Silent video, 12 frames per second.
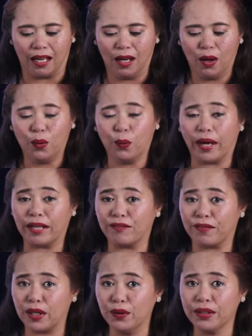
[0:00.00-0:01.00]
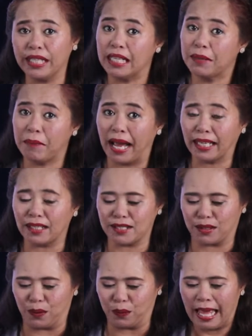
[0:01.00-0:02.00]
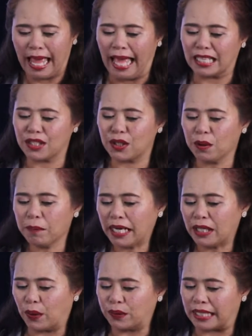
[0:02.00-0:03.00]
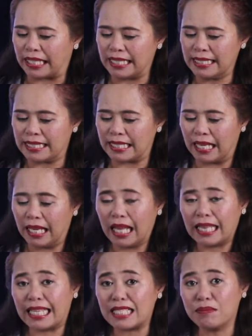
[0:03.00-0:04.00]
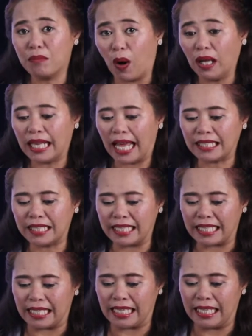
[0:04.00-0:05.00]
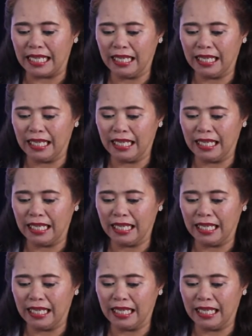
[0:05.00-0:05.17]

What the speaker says: when viewed in a microscope. As you may notice, the small letter E